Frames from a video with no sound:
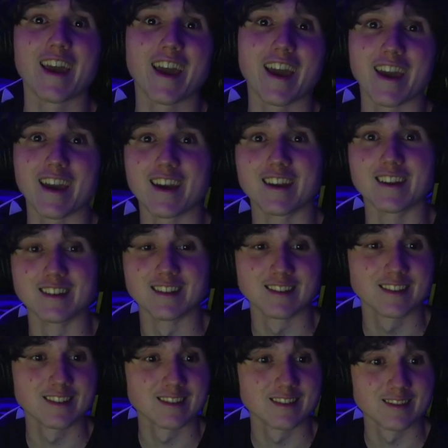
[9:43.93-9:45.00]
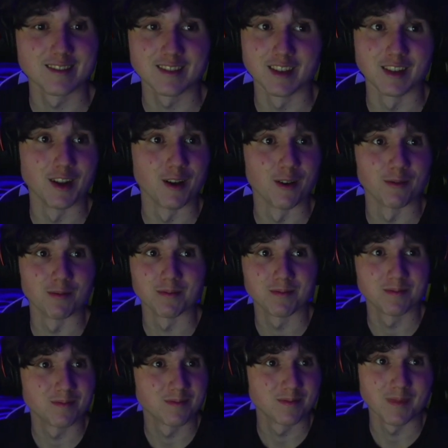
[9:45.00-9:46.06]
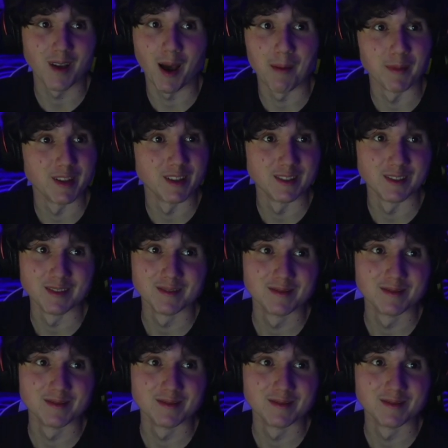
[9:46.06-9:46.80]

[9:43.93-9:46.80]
and you know, I mean,